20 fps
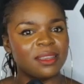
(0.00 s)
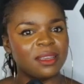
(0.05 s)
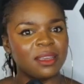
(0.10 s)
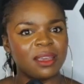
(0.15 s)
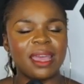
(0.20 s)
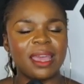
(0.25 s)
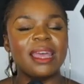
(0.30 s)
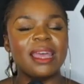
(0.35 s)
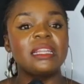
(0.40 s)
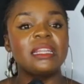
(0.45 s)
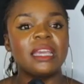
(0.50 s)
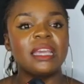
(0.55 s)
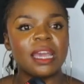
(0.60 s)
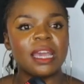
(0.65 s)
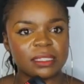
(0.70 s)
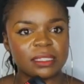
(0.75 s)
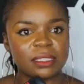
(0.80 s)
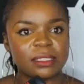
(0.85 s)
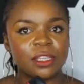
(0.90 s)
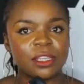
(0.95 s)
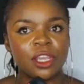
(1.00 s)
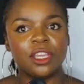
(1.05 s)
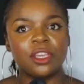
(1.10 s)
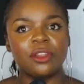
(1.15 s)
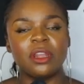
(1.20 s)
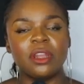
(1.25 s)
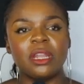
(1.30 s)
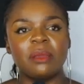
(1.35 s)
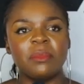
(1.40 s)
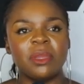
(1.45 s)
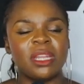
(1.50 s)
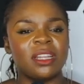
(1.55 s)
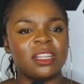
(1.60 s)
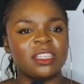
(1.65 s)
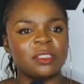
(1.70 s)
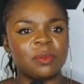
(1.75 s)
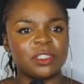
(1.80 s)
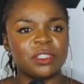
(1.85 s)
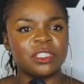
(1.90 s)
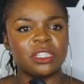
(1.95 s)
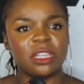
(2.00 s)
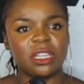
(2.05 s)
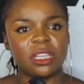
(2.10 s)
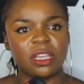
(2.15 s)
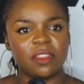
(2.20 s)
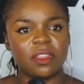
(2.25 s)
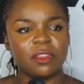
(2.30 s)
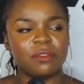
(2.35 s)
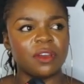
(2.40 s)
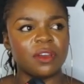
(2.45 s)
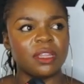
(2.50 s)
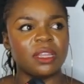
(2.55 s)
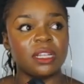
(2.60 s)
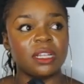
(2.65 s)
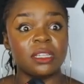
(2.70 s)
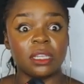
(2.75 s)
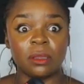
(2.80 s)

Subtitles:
Hell yes. You know what I mean? And especially given the fact that